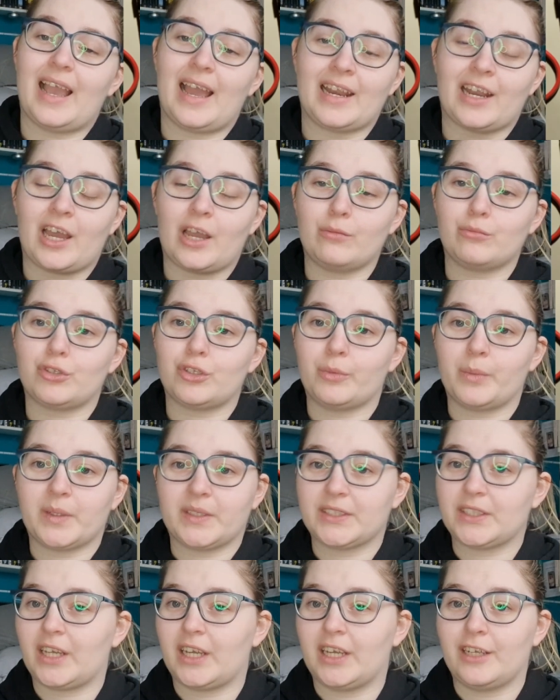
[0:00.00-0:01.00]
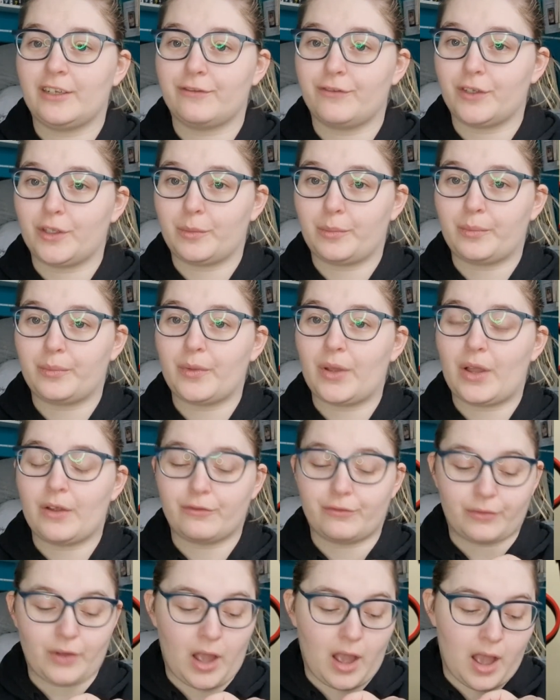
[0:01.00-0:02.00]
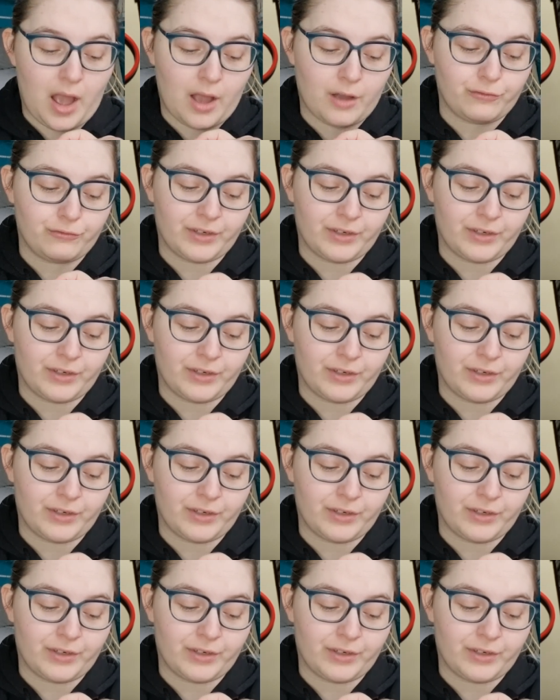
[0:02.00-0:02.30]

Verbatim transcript: And I'm super excited for the